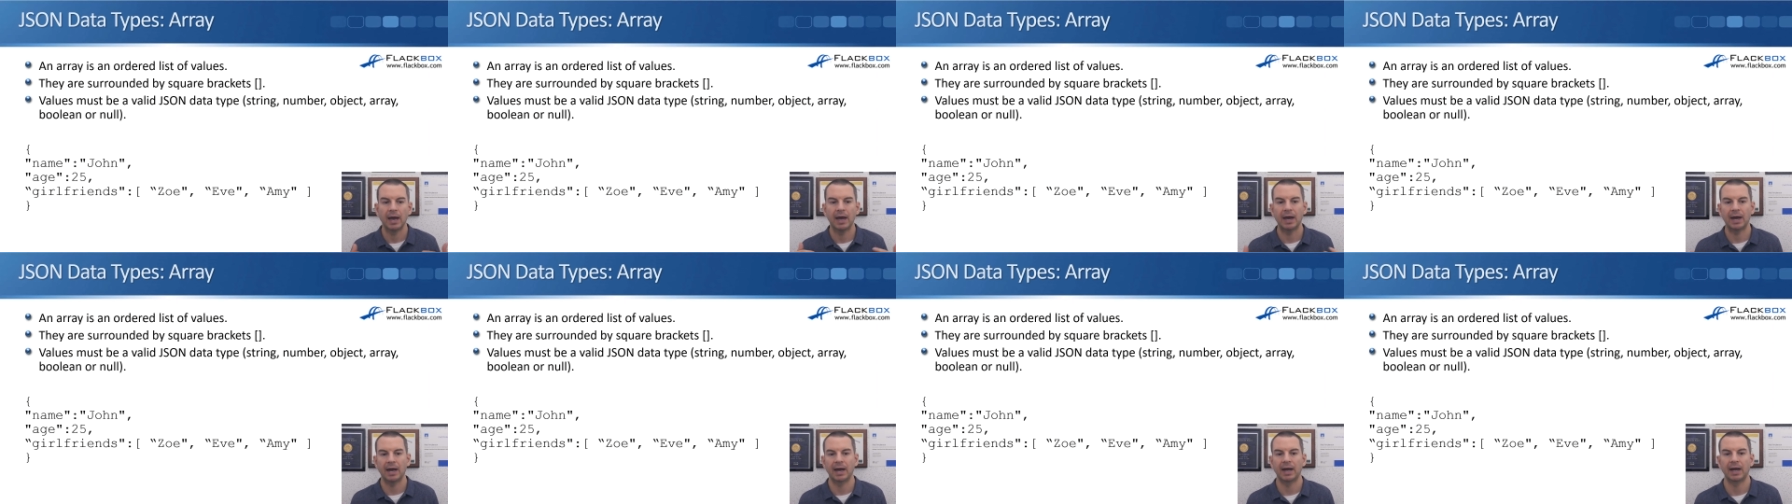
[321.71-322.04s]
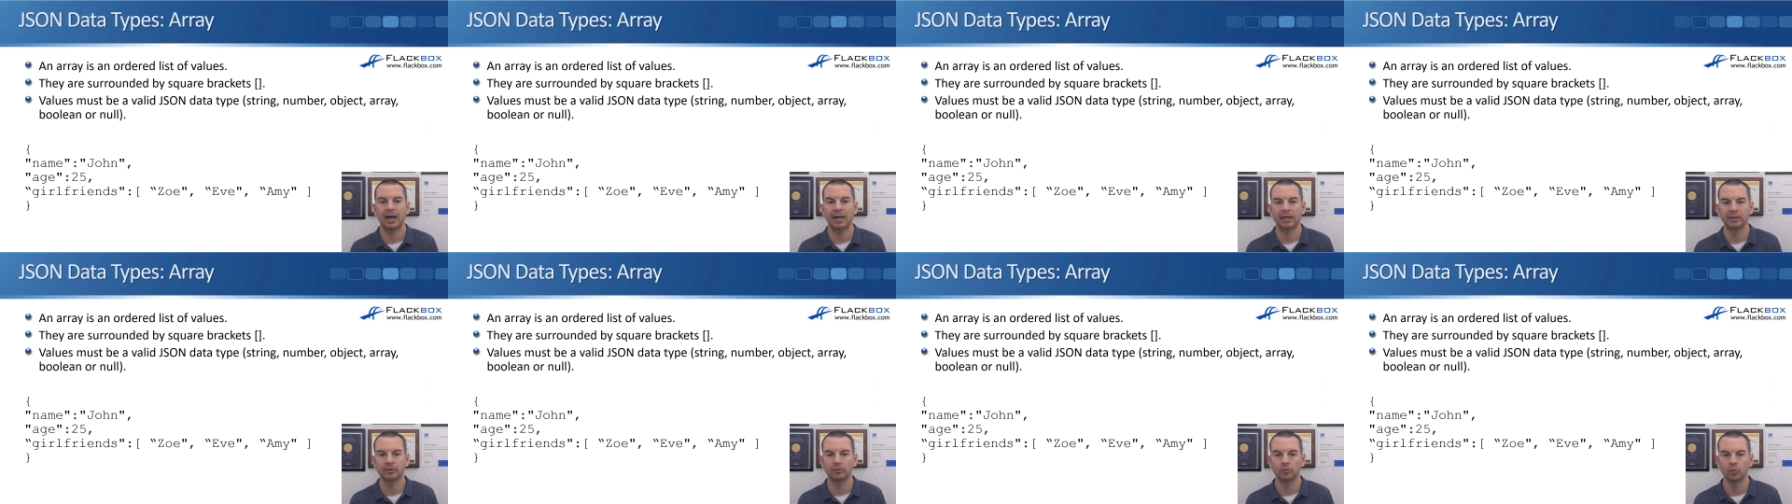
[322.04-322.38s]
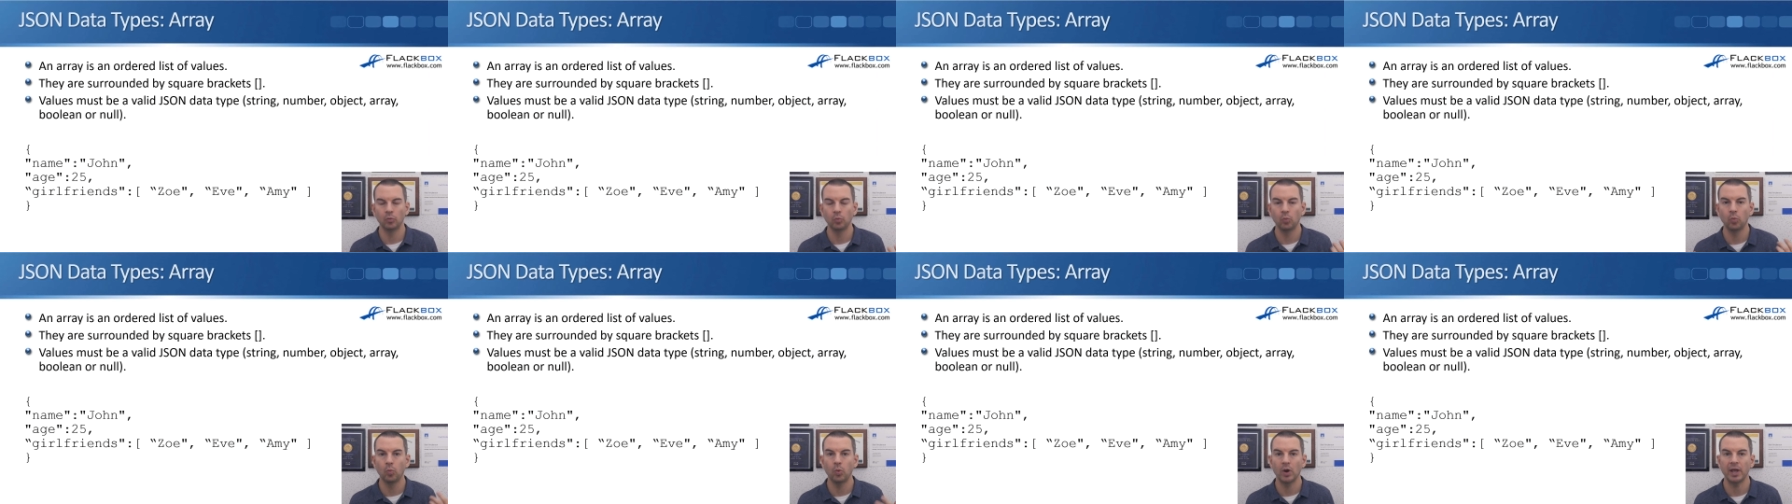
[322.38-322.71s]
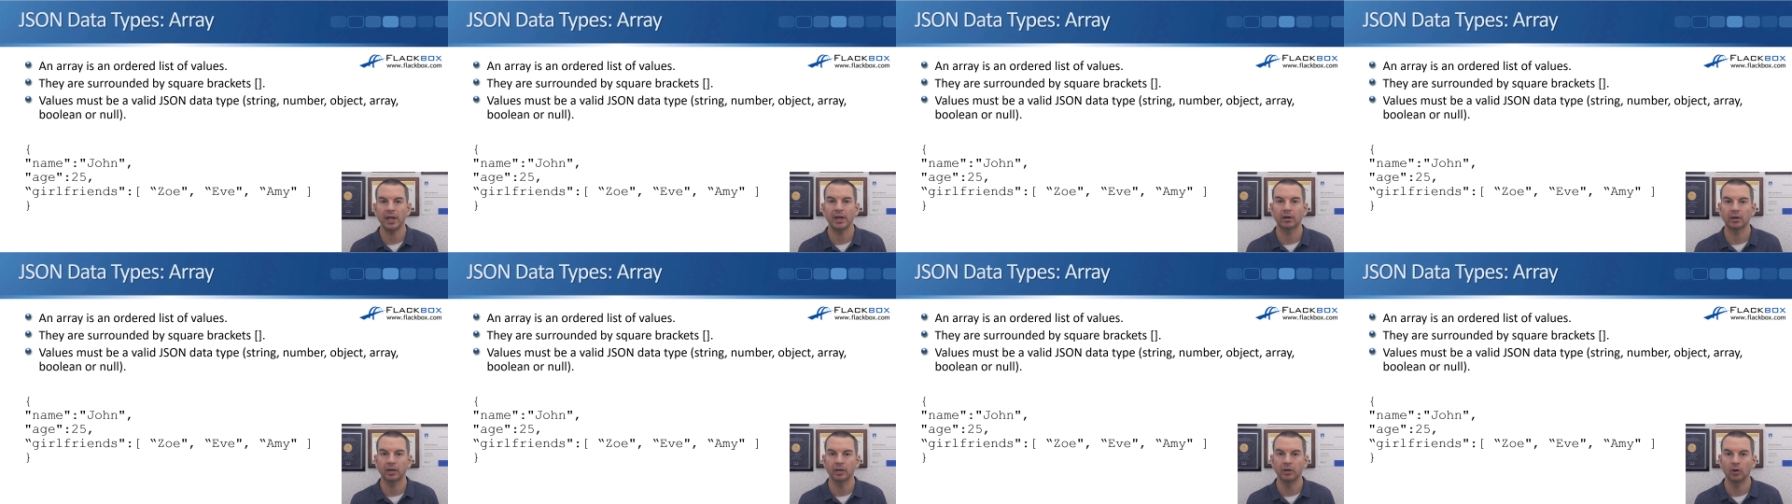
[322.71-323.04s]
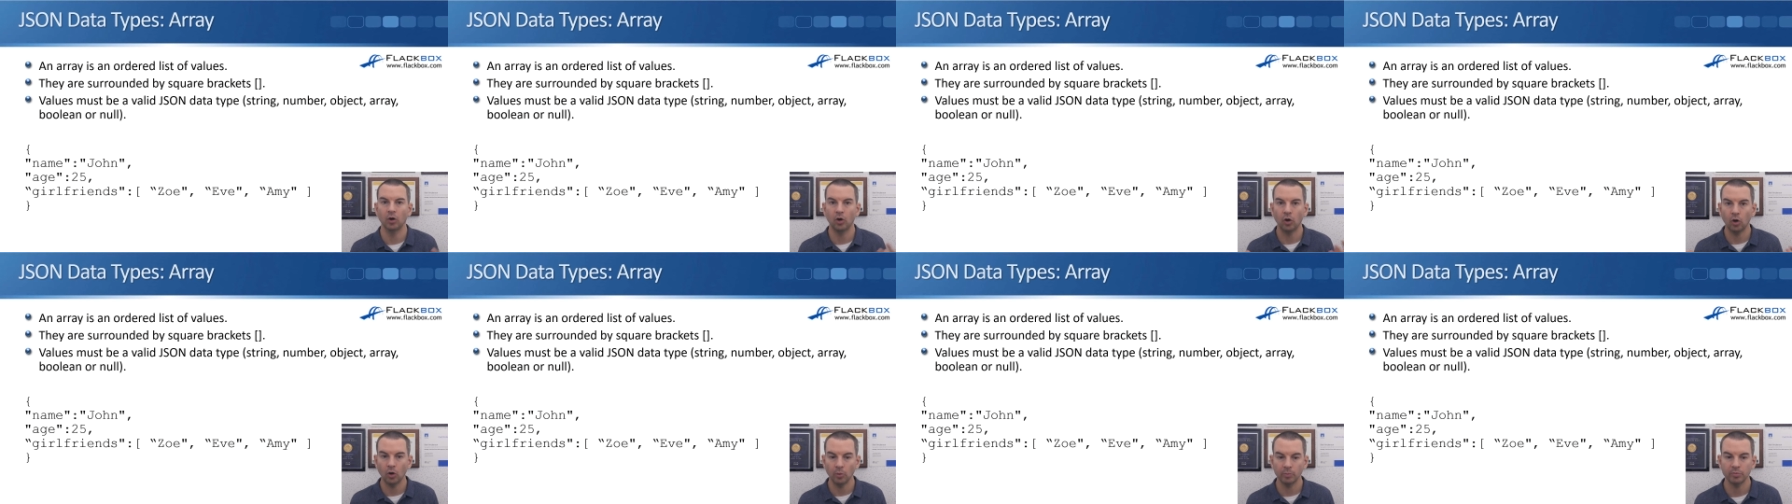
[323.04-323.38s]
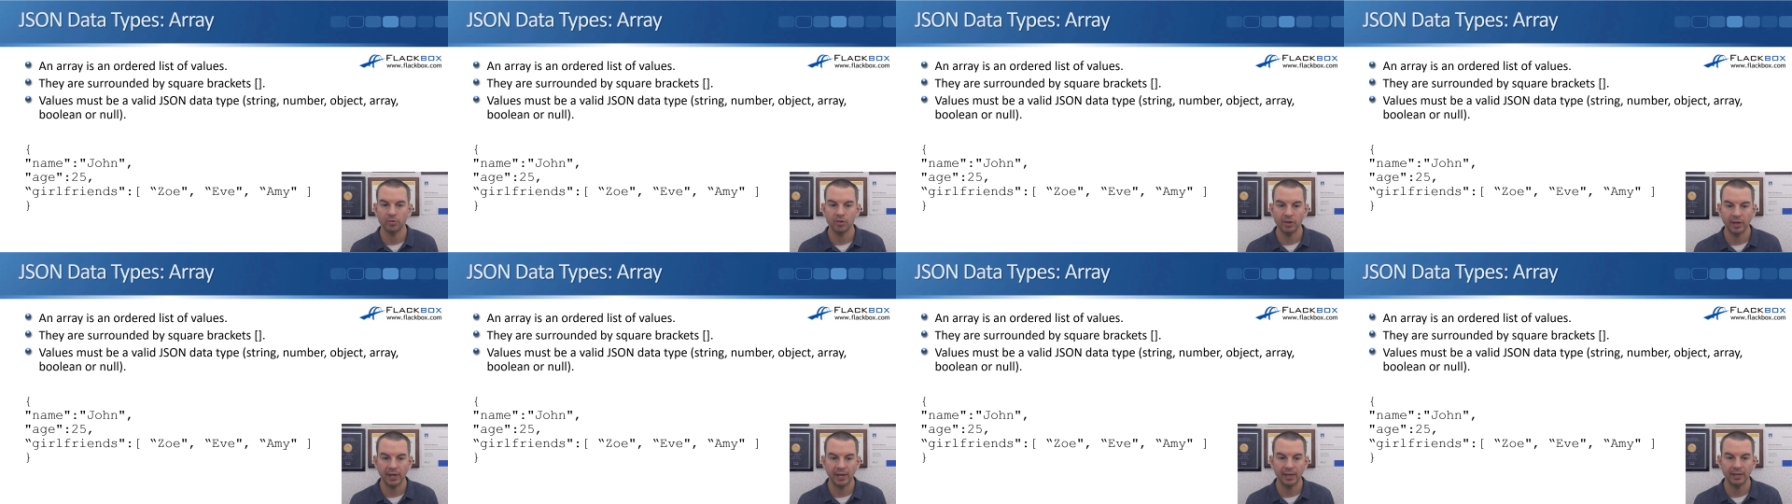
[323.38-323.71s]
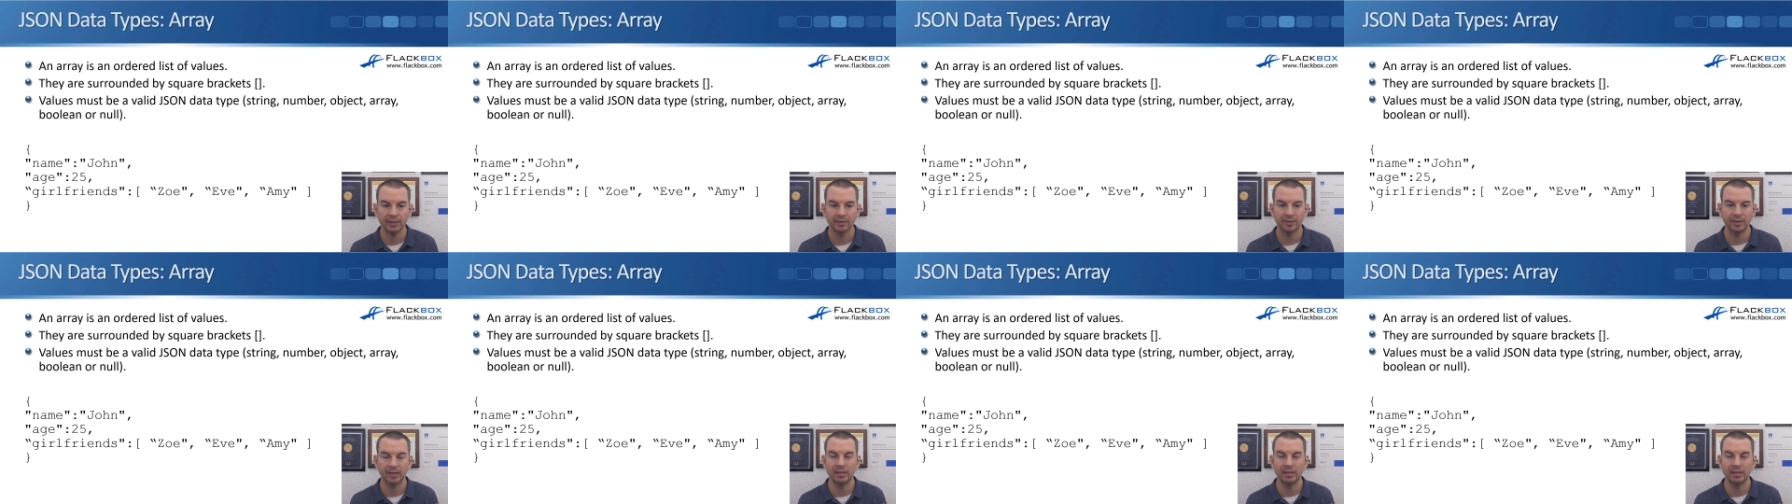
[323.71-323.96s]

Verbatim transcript: And where an object